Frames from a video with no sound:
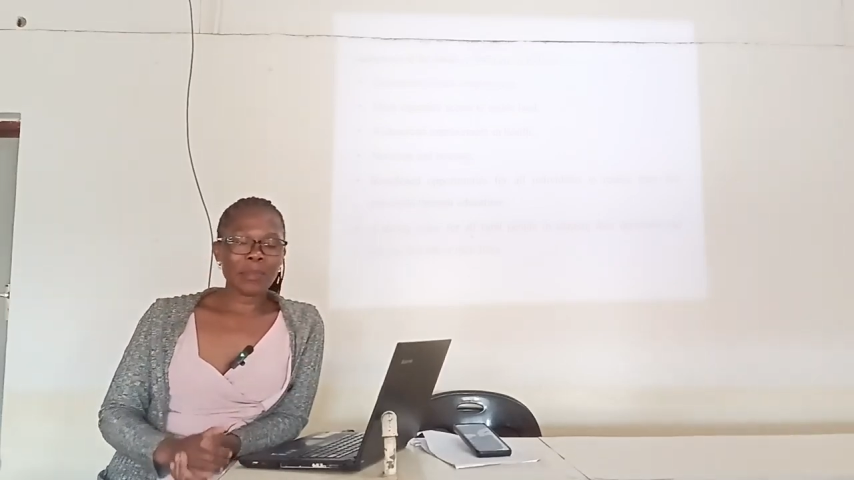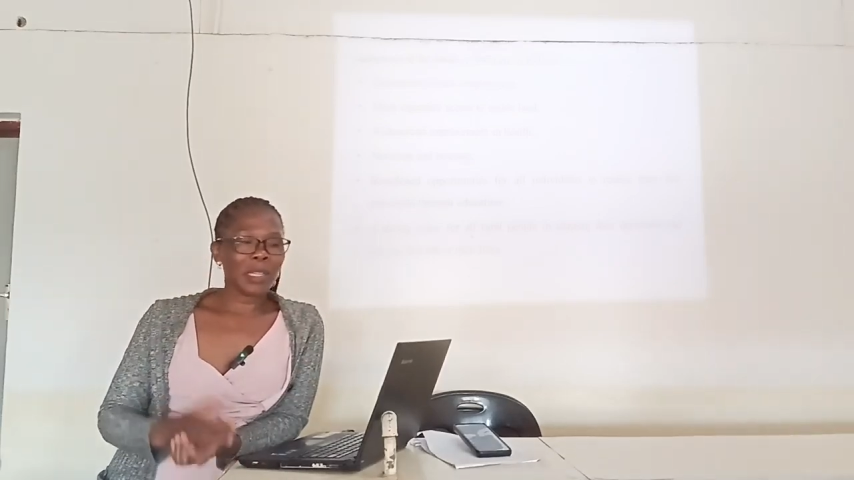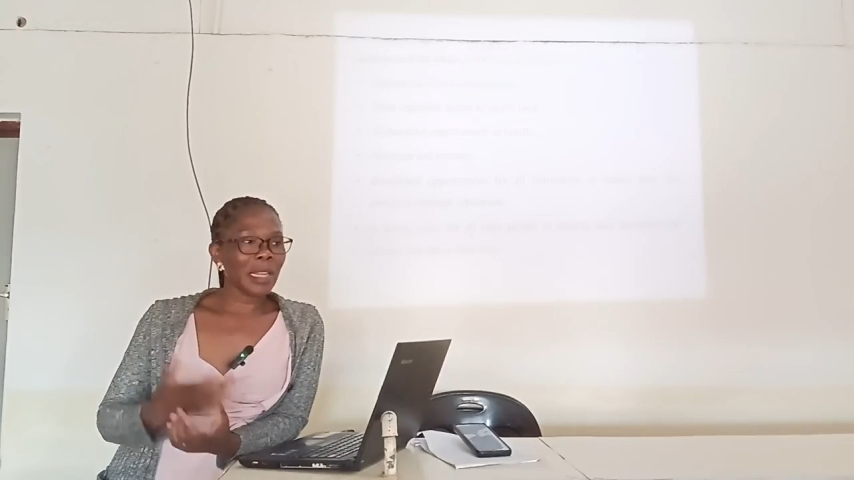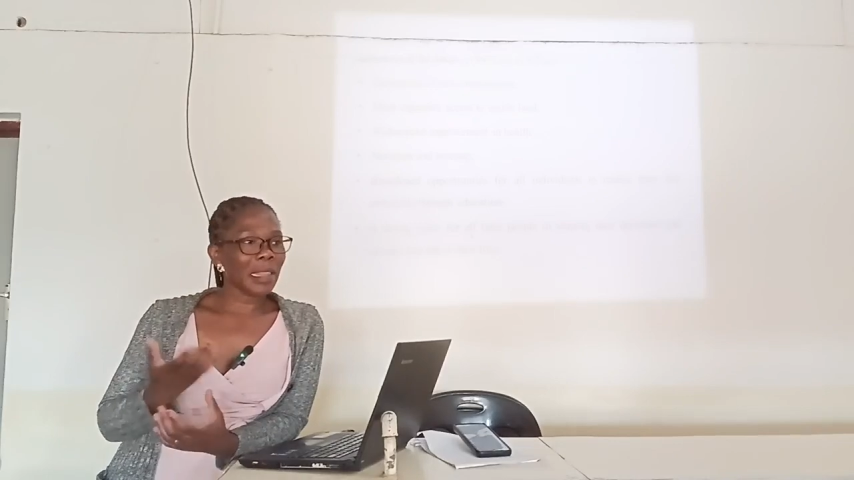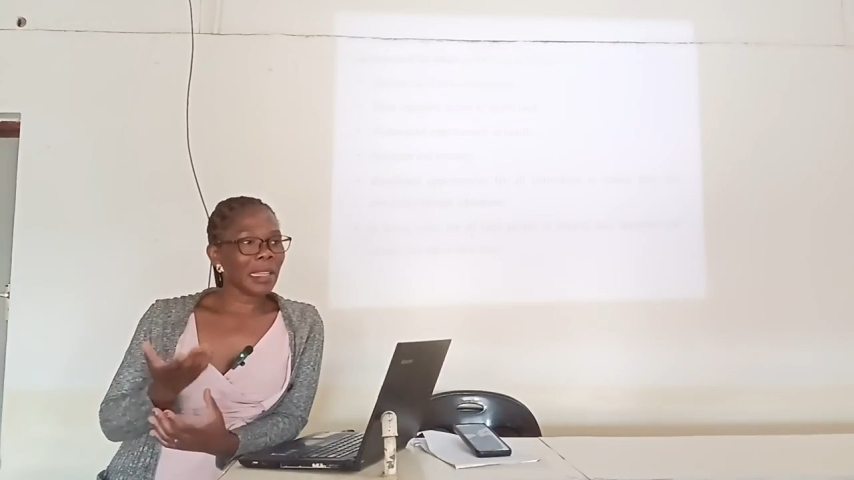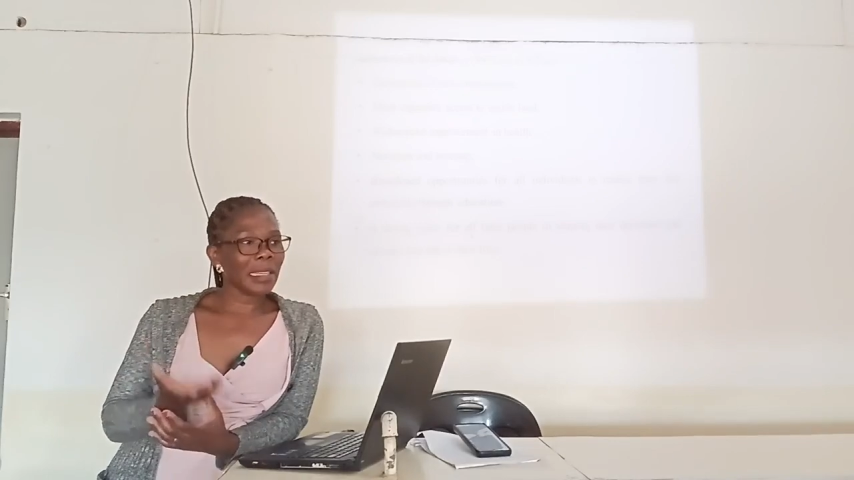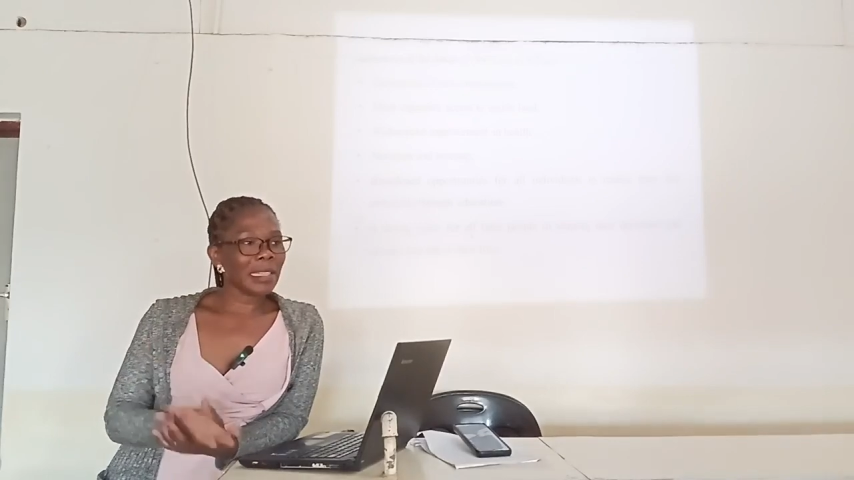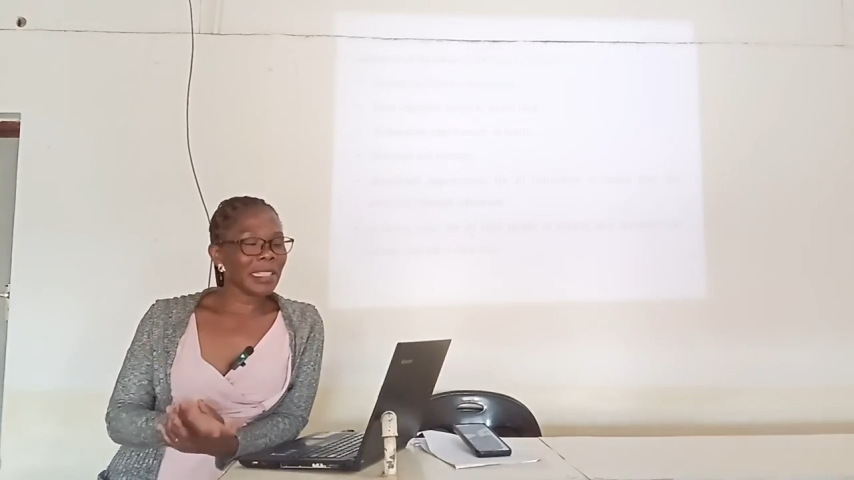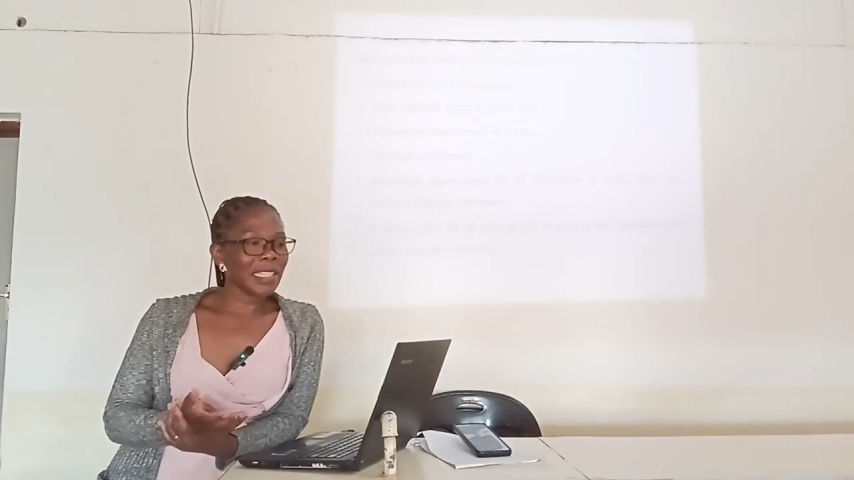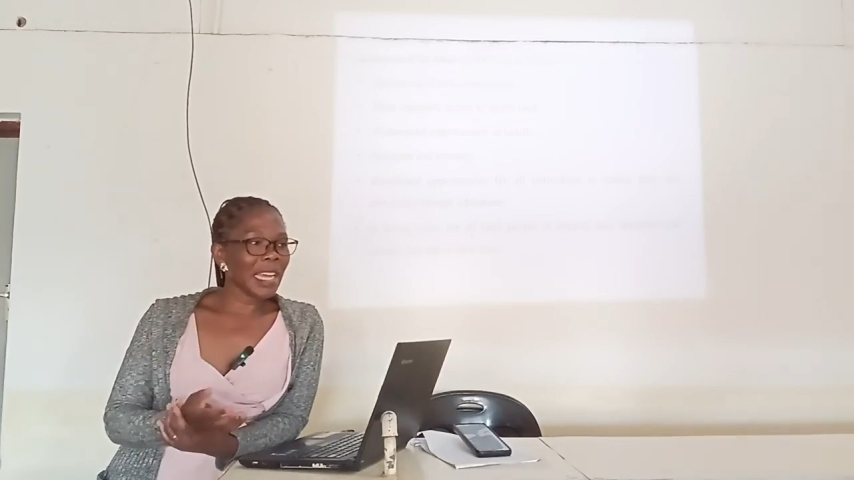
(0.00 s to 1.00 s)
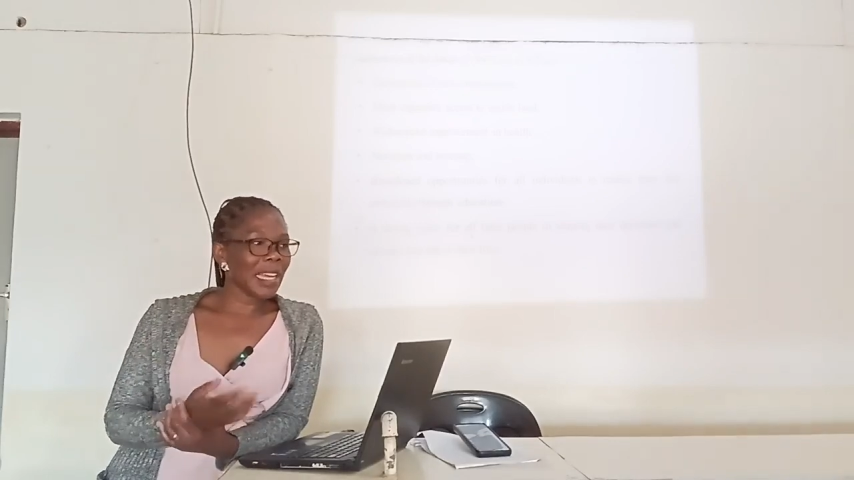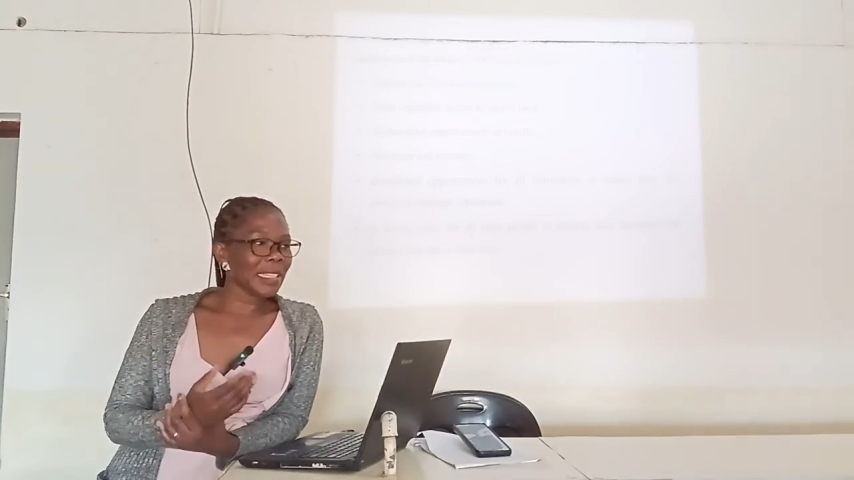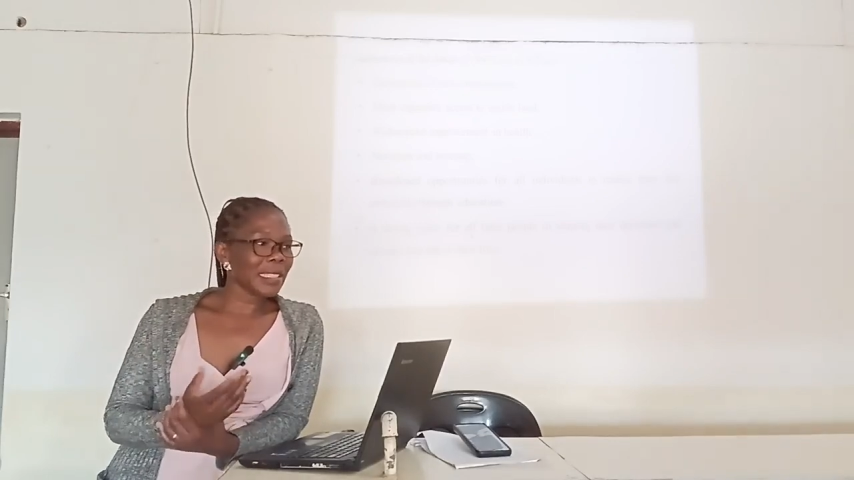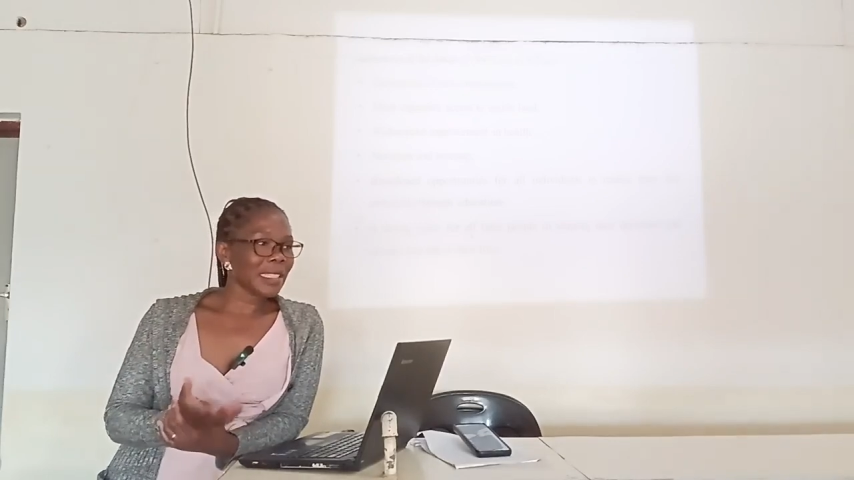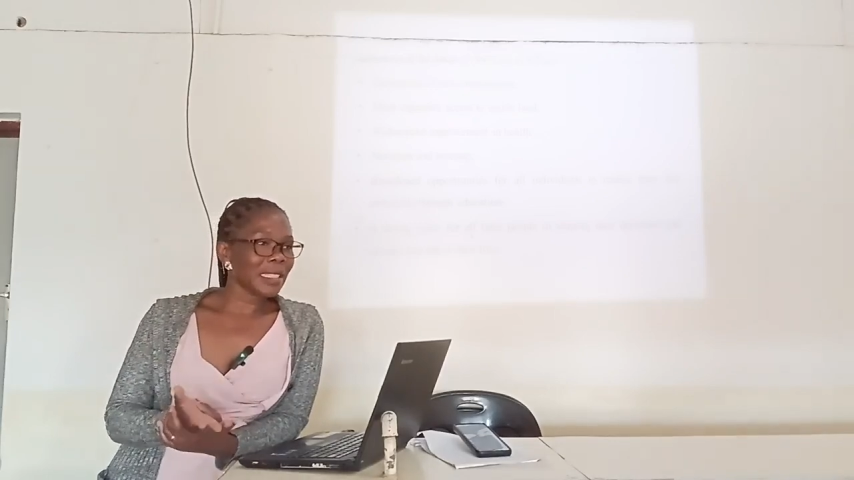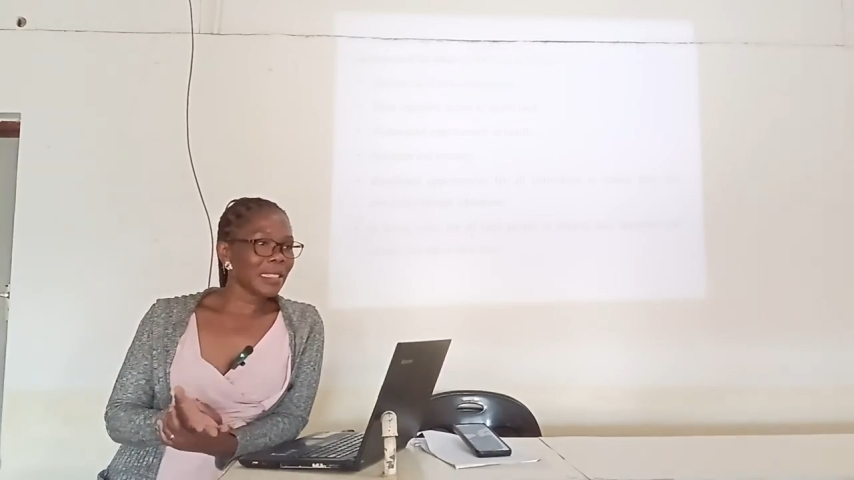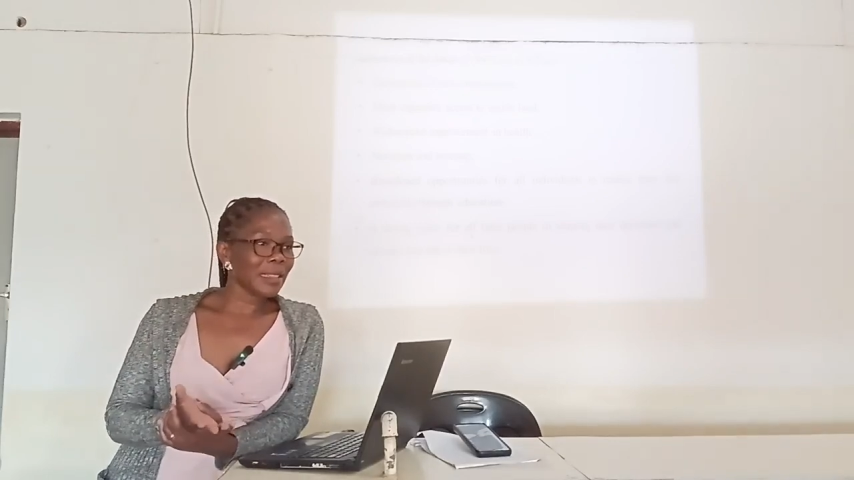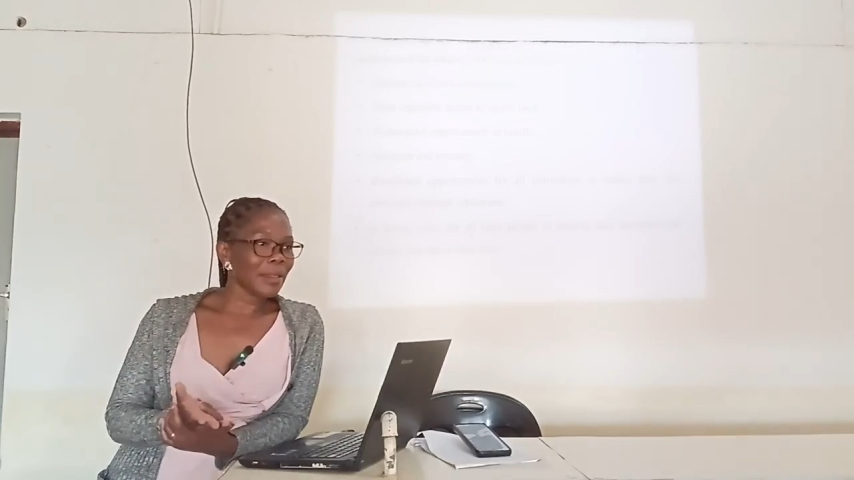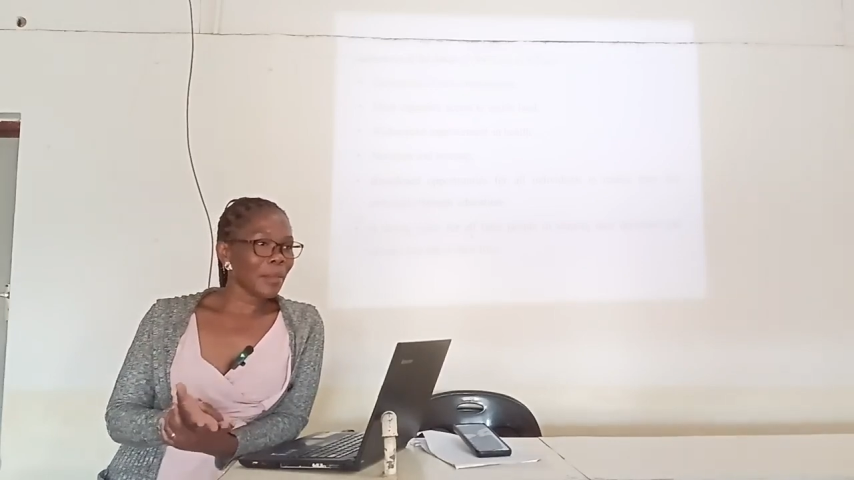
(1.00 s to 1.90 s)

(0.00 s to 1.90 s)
When are they teachers,